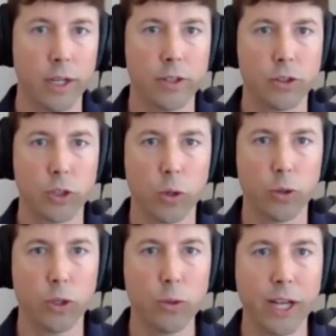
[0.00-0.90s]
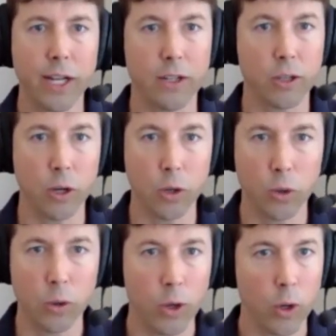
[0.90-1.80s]
So you let it
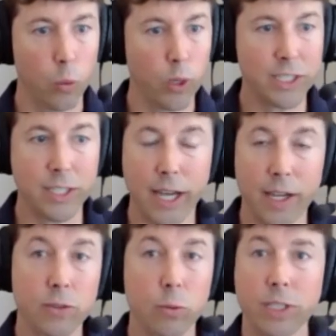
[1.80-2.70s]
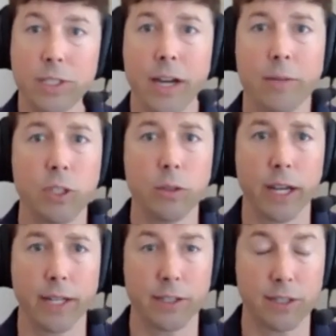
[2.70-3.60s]
know which days, which times you'd
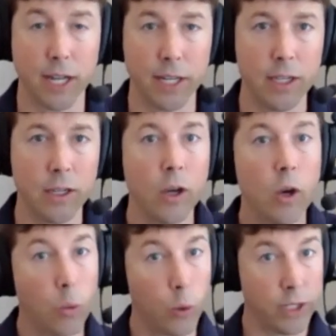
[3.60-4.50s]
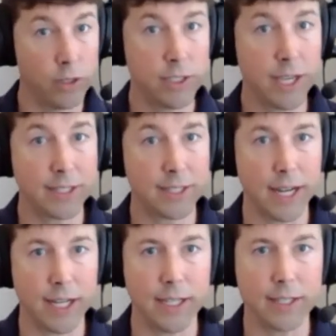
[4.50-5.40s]
like to study, when your test
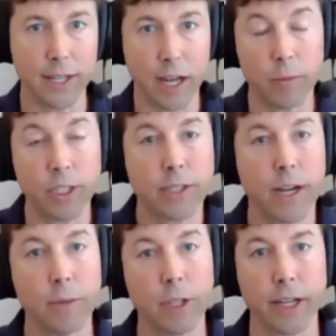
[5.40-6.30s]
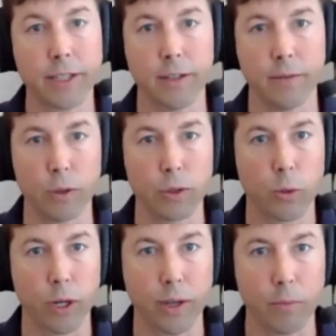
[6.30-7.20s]
date is, and how much time you'd like to devote to
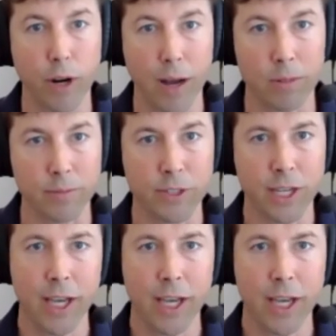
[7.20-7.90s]
working problems.